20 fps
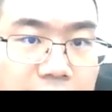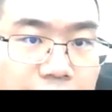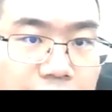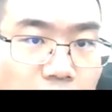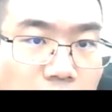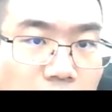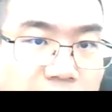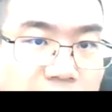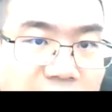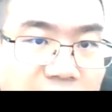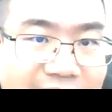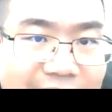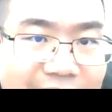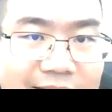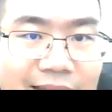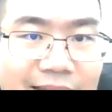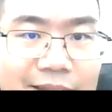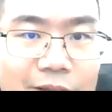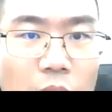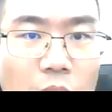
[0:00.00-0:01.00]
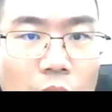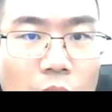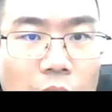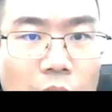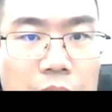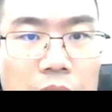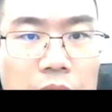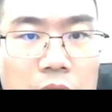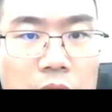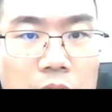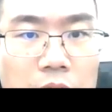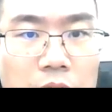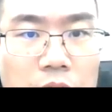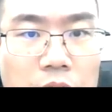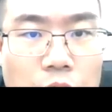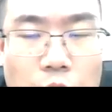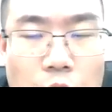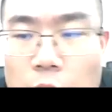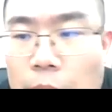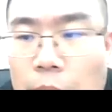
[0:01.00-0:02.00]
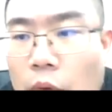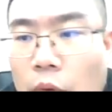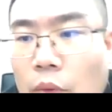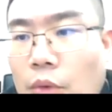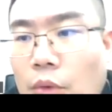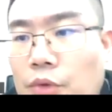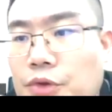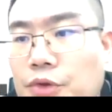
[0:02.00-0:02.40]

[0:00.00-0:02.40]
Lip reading: is from Latino, tubo,